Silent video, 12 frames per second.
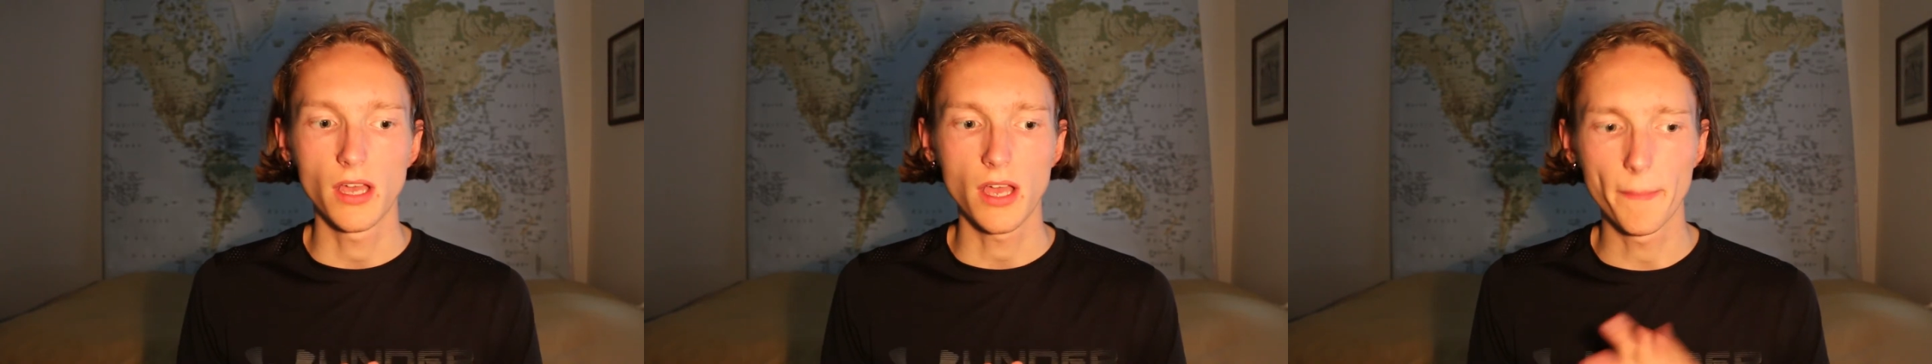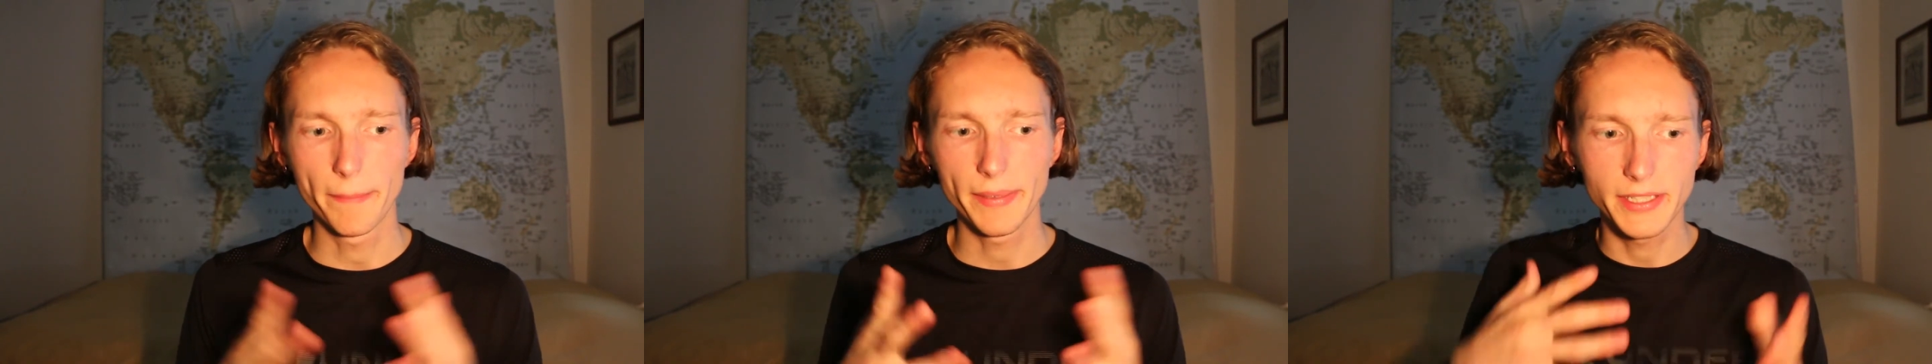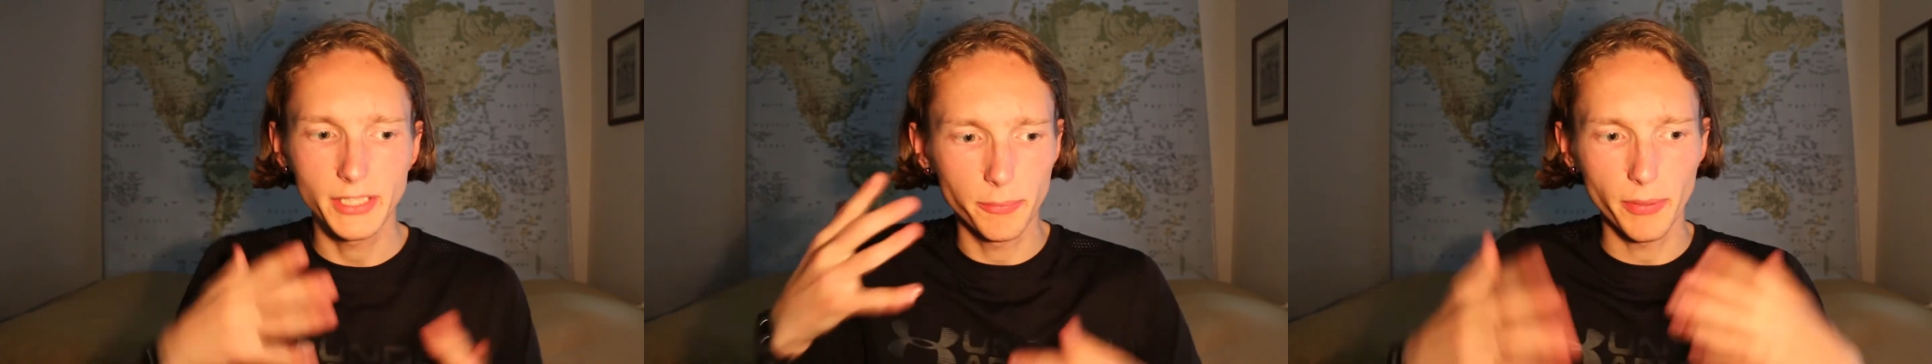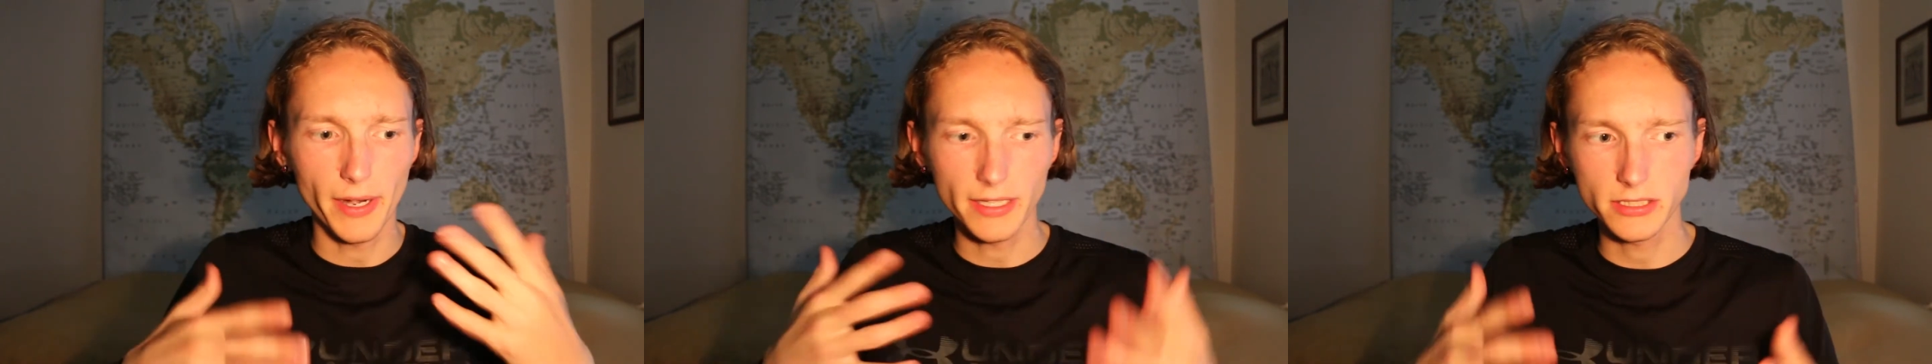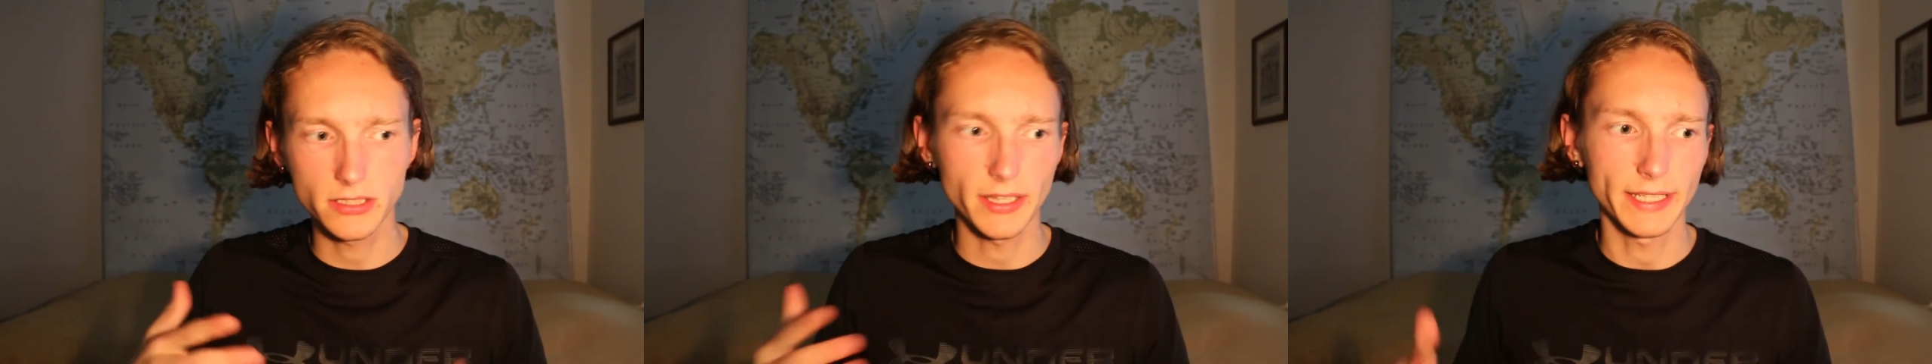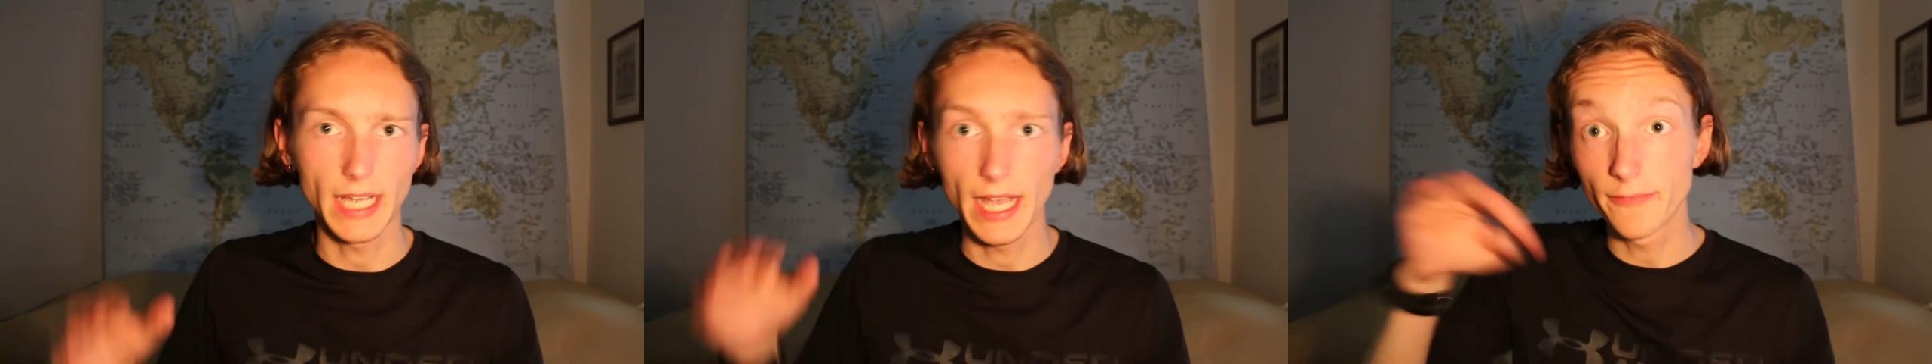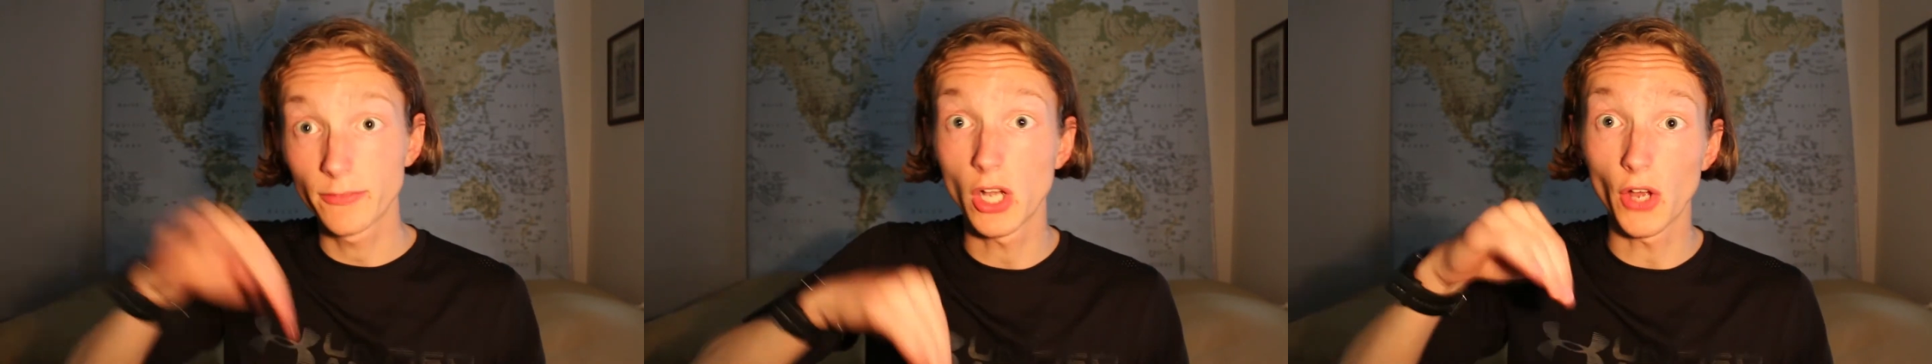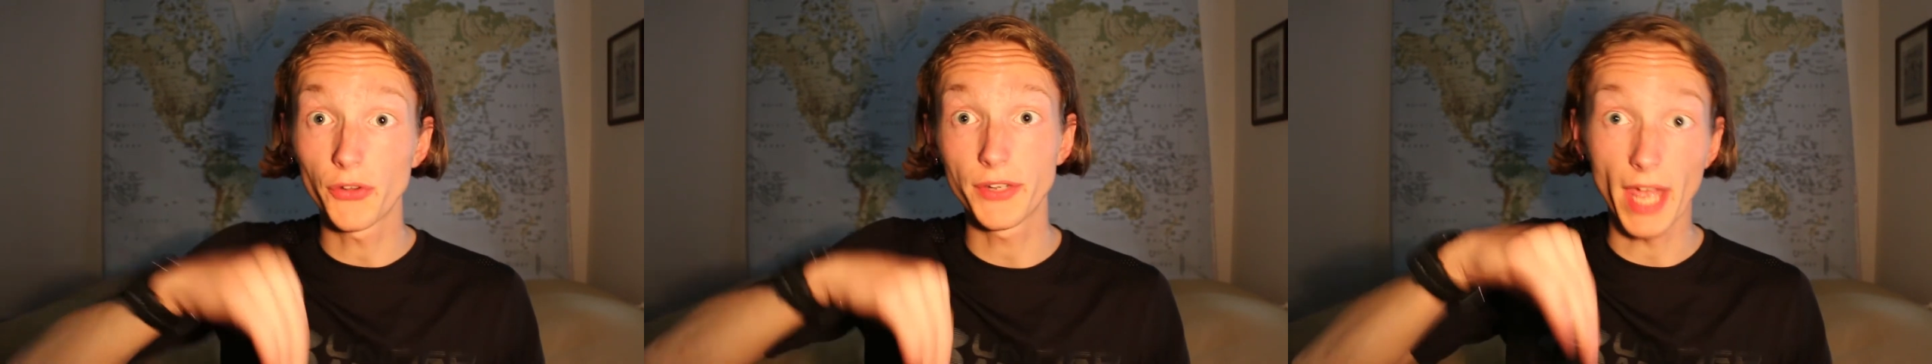a bit depressed, like I have
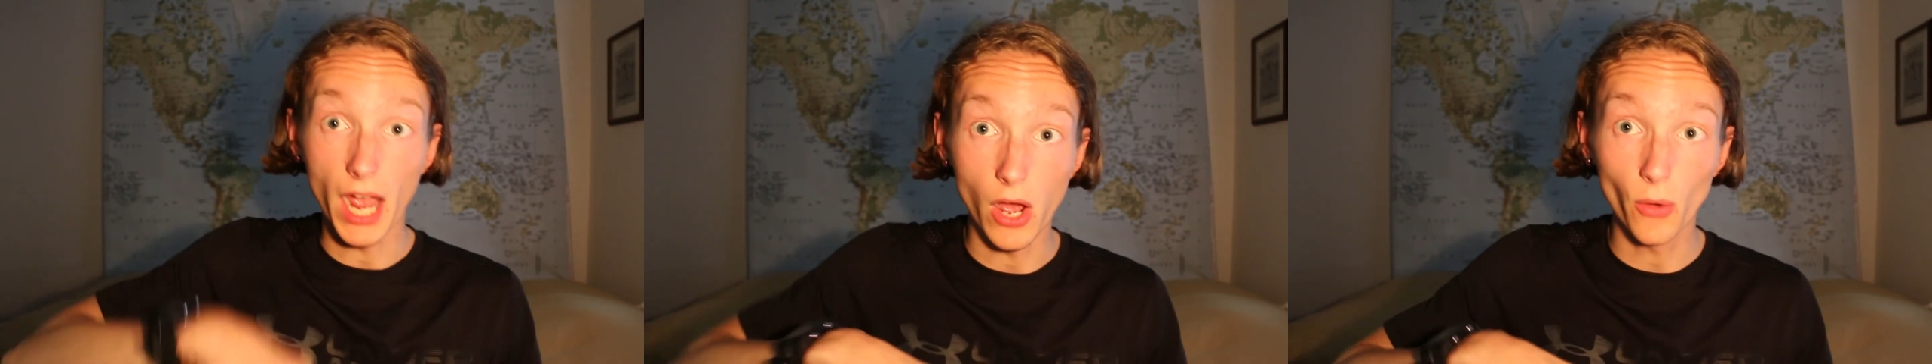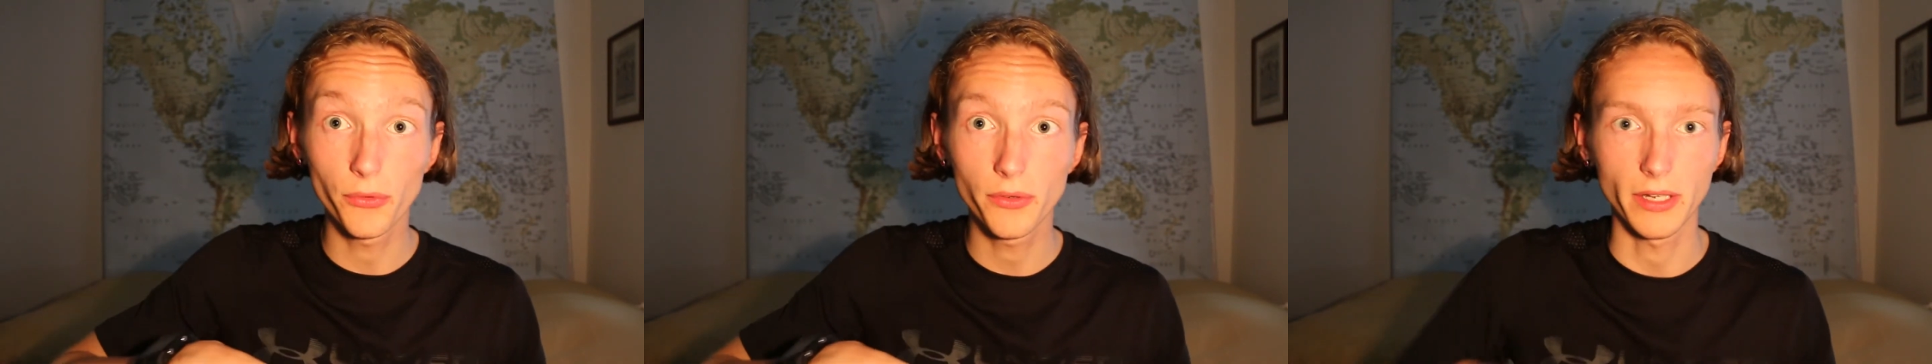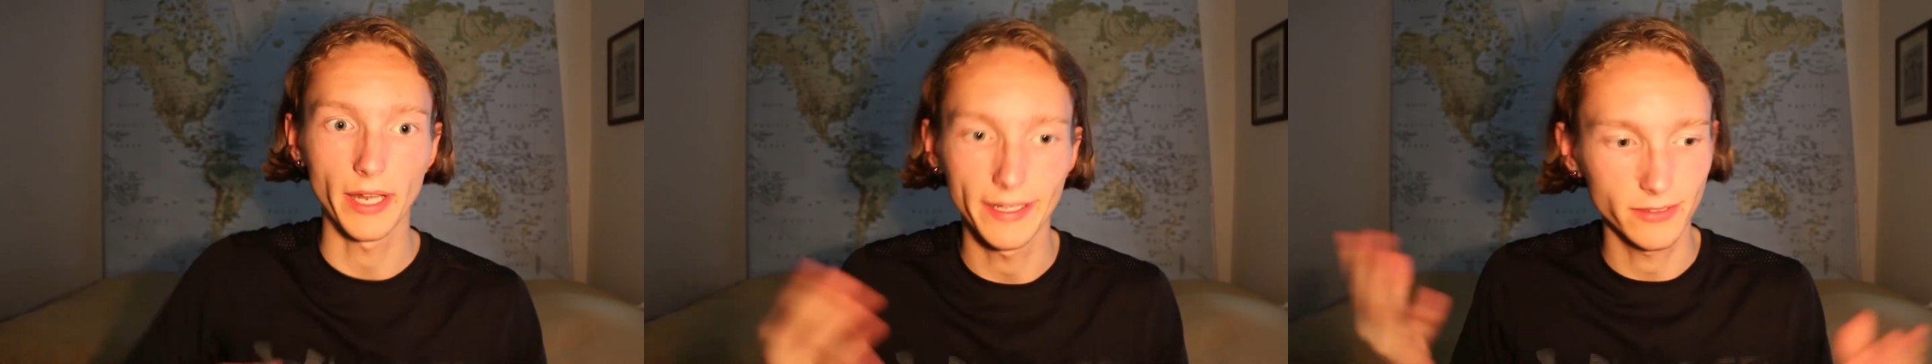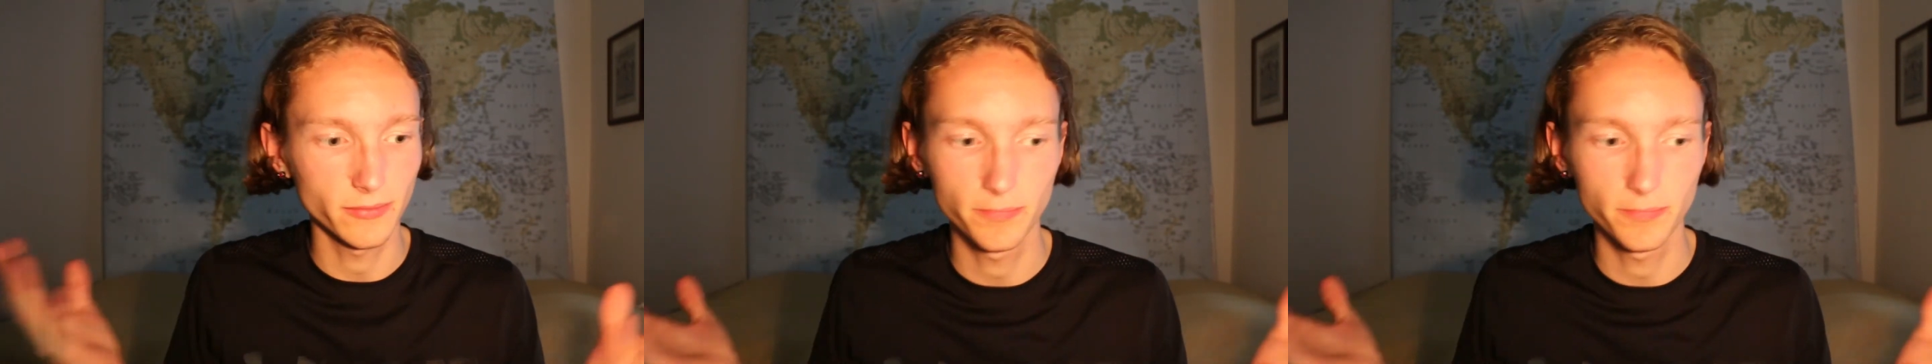gone down, like,